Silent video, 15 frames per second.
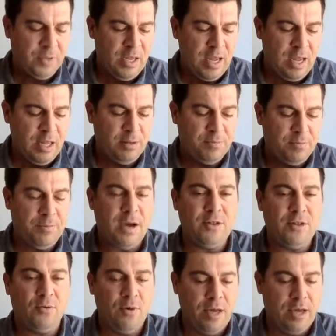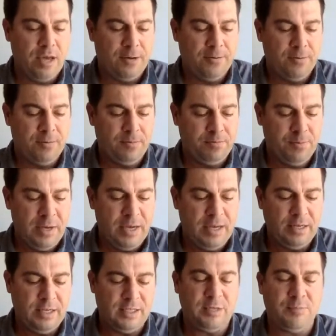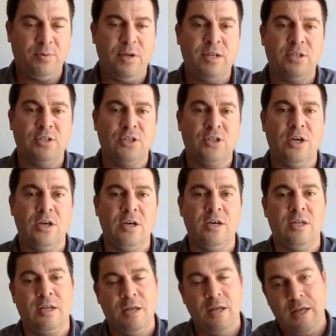And by the way, being disciplined is good,